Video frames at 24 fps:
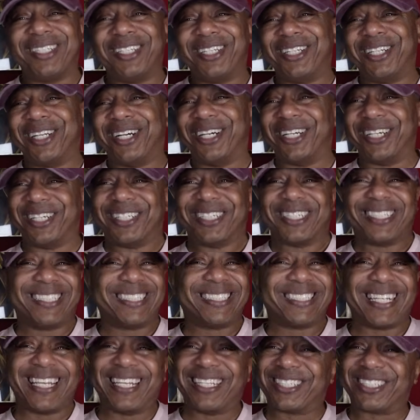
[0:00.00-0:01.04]
you know,
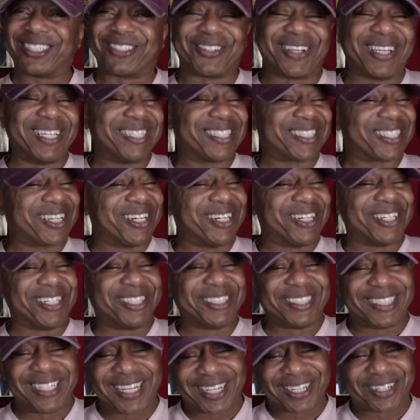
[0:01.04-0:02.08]
it's that straight
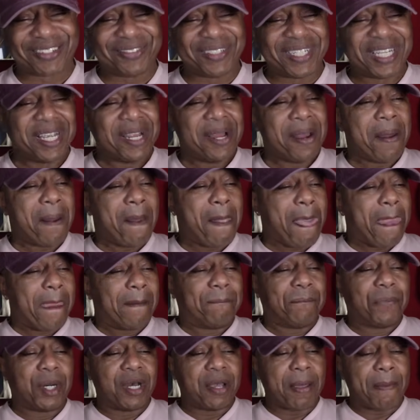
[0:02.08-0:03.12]
skullduggery.
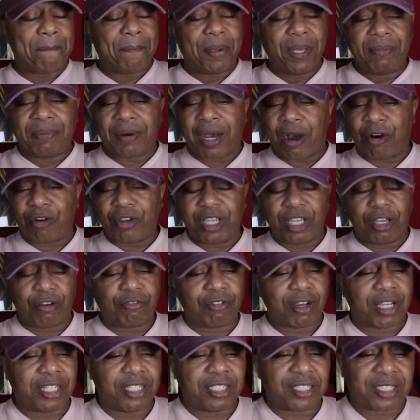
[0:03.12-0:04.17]
But people out here
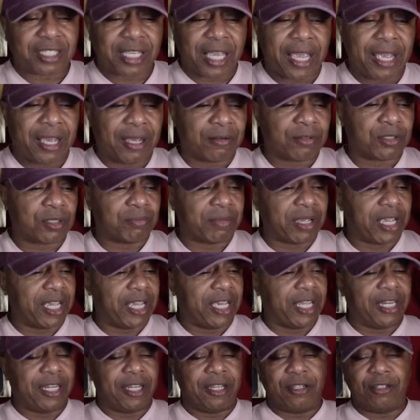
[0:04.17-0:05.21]
running scams,
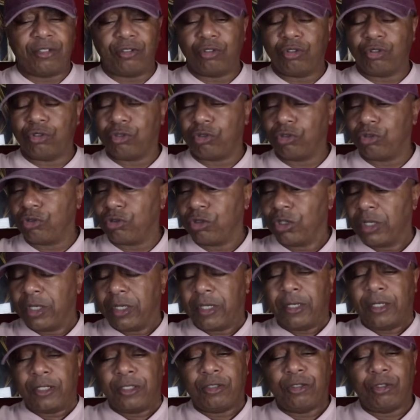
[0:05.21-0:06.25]
man, and little,
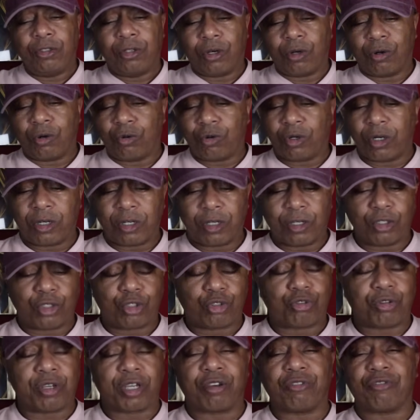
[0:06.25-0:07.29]
you know, uh,
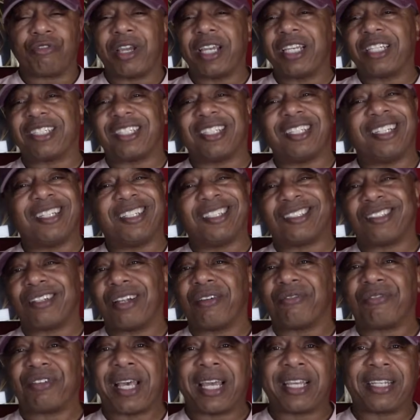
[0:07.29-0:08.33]
trickeration and
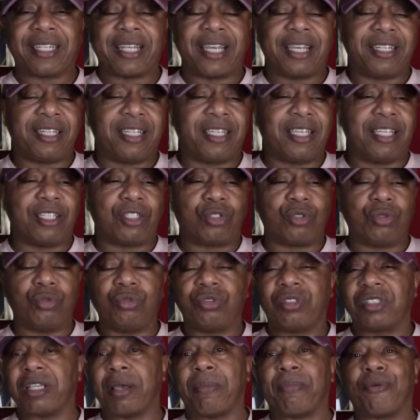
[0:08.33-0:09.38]
stuff like that to get you,
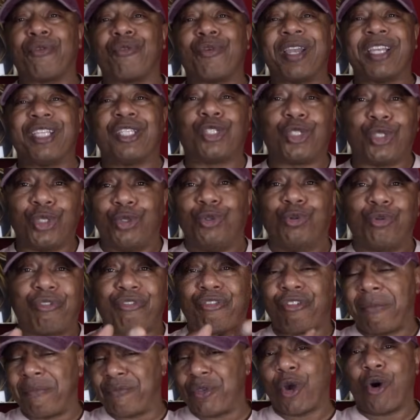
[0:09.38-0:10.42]
separate you
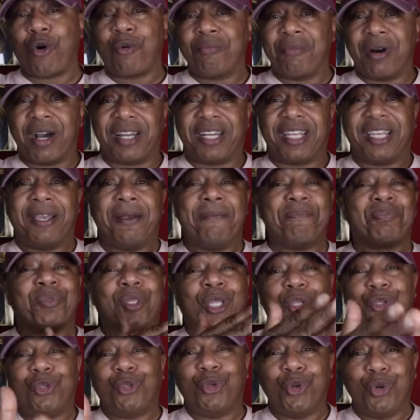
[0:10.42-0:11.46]
from your money,
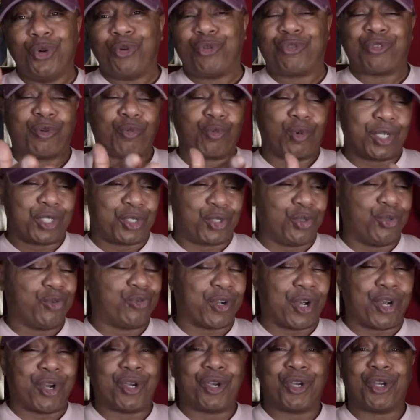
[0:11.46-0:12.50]
you from what you've
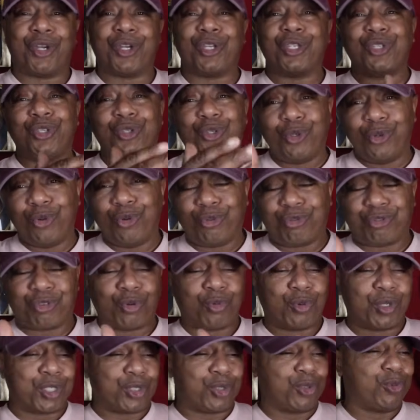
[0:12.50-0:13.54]
earned, you
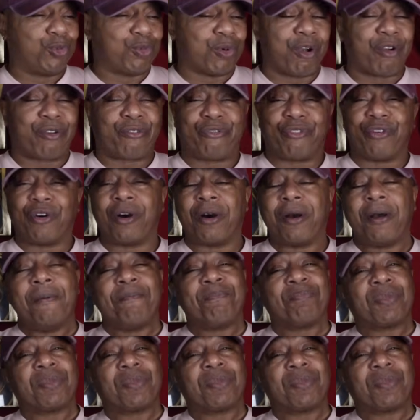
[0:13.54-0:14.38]
for what you work for